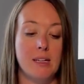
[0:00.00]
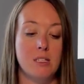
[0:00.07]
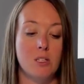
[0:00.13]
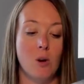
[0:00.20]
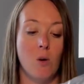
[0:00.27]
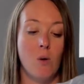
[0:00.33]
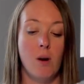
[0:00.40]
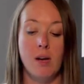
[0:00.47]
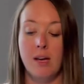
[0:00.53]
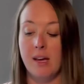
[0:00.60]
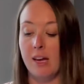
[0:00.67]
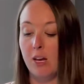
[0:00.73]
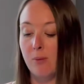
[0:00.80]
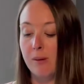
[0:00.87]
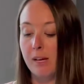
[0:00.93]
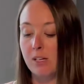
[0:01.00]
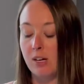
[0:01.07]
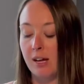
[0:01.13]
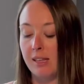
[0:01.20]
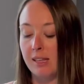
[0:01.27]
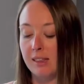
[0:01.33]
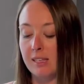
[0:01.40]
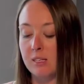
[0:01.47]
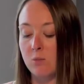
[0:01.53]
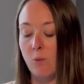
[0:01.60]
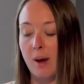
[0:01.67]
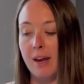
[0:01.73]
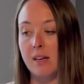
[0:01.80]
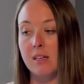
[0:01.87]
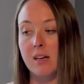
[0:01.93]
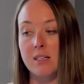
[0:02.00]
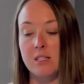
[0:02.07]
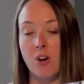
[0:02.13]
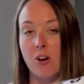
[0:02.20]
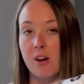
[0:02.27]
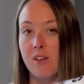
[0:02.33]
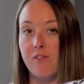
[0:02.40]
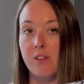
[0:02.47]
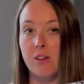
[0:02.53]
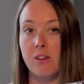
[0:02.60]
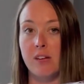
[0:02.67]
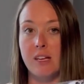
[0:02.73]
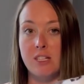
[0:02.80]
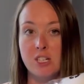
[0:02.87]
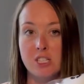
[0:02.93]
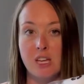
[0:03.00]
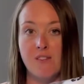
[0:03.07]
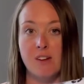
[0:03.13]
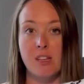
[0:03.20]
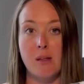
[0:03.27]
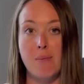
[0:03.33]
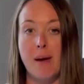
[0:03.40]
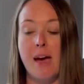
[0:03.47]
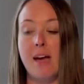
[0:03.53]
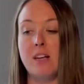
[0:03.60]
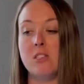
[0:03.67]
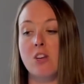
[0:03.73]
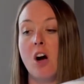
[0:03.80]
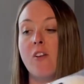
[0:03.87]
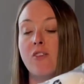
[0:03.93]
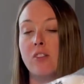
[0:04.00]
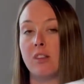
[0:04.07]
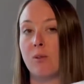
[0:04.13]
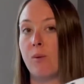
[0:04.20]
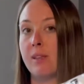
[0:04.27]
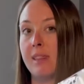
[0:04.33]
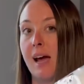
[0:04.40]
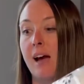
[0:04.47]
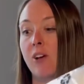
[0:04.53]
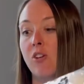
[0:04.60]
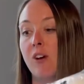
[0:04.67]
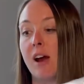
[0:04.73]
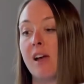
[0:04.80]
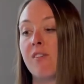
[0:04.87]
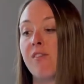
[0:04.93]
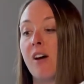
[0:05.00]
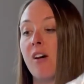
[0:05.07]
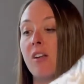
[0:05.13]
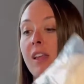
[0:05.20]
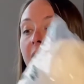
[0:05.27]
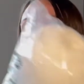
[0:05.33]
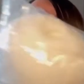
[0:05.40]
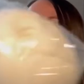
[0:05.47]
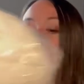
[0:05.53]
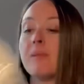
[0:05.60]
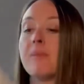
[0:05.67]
So it'll be, I think this white does already feel like just even in the bag softer than what that gray felt like.